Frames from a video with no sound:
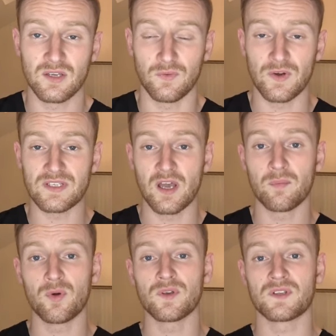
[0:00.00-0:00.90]
So, for
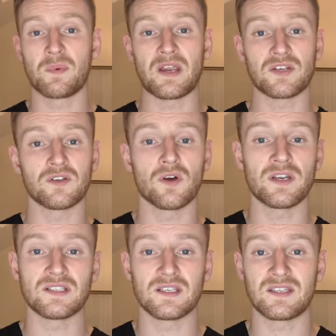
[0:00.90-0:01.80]
example, has the patient
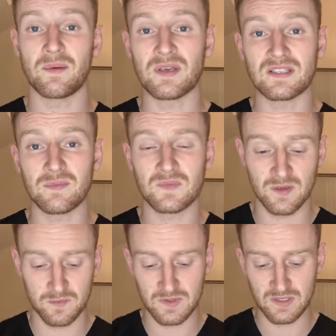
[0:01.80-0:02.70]
got any systemic
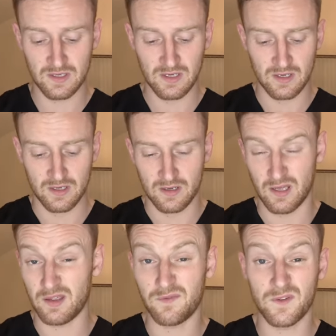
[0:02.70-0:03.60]
symptoms?
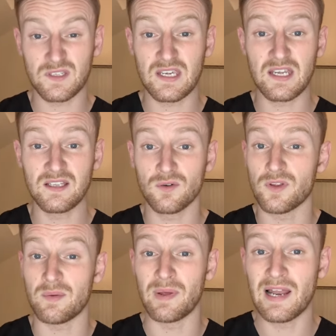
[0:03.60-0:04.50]
Are they fatigued
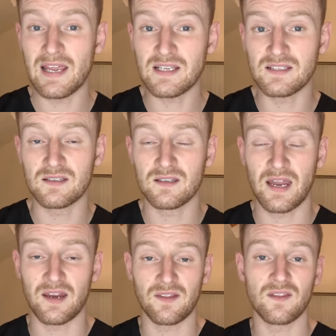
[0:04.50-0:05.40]
or are they malaised?
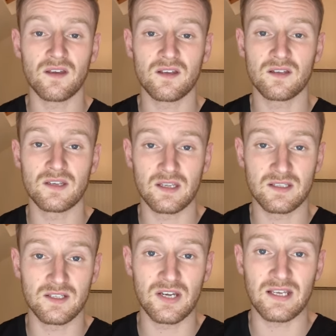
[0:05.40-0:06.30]
Anything that
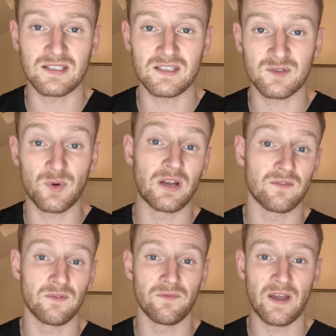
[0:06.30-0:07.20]
could suggest the
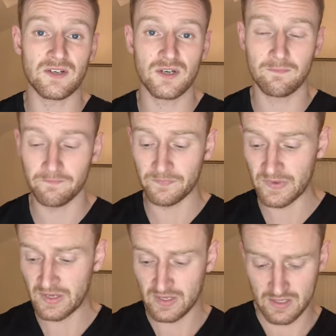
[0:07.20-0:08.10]
spread of infection?
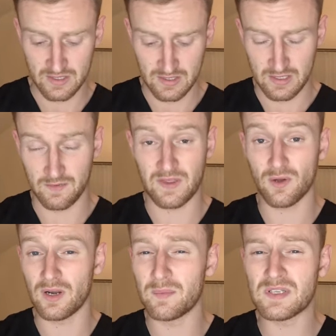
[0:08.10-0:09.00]
Have
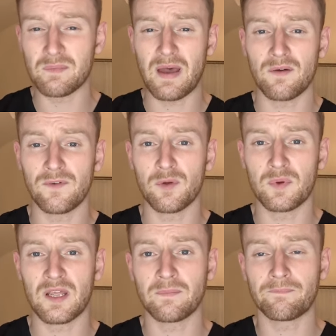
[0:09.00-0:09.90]
they got limited mouth
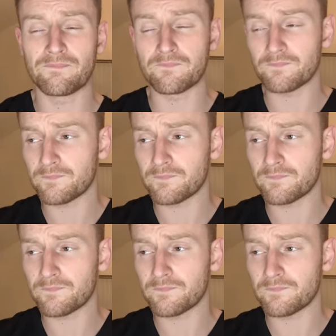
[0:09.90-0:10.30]
opening?